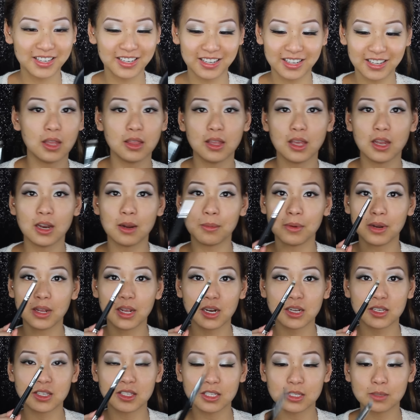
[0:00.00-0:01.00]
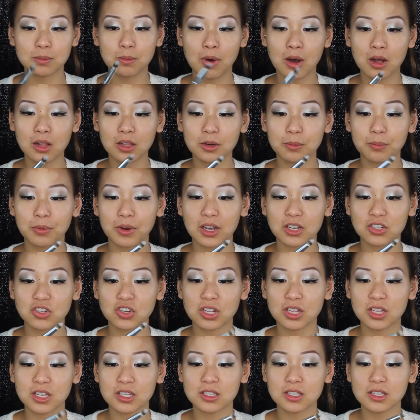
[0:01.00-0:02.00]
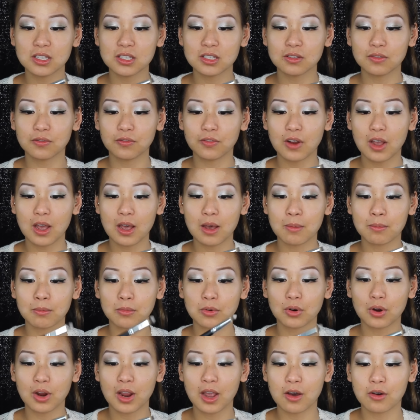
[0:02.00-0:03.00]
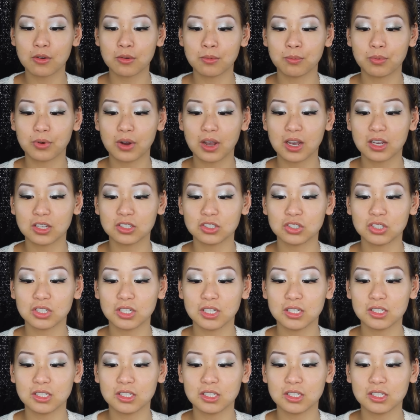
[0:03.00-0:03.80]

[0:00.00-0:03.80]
and then I'm gonna get a smaller brush, and this is from Crown Brush.